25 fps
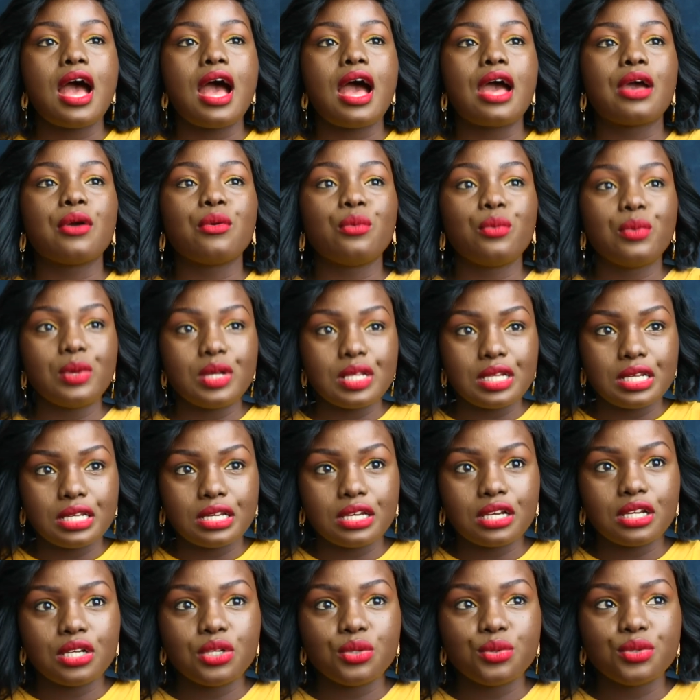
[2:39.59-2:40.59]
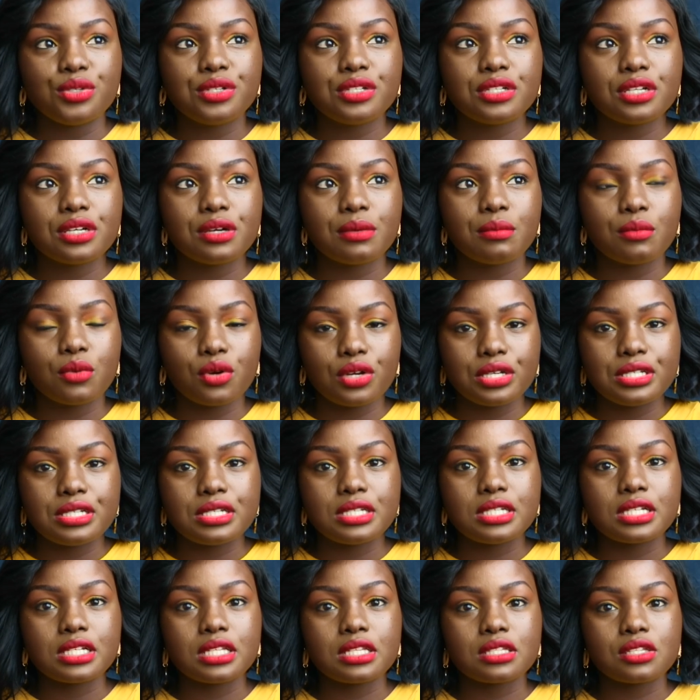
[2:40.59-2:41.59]
I will include more
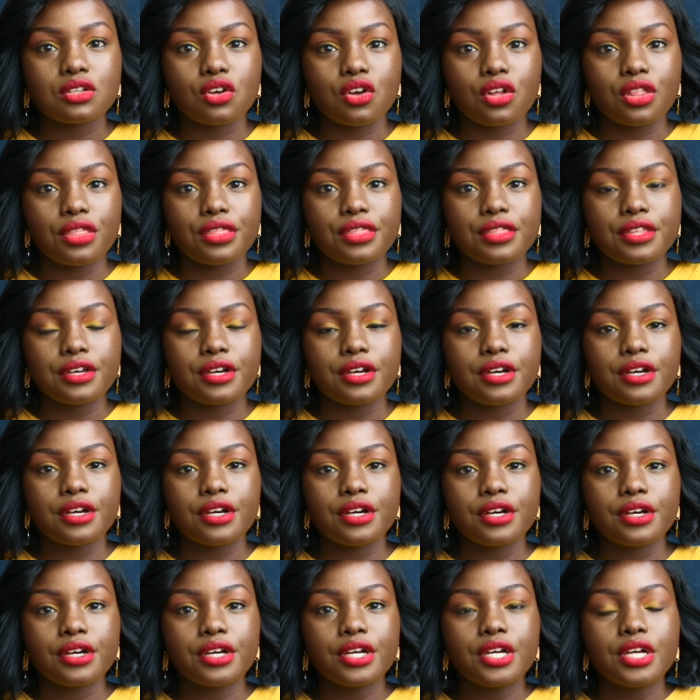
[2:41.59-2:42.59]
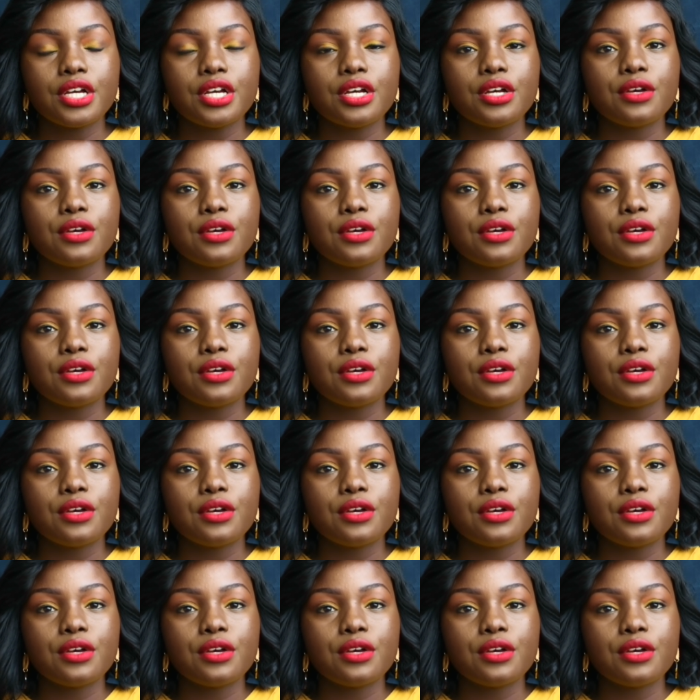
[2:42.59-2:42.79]
details on the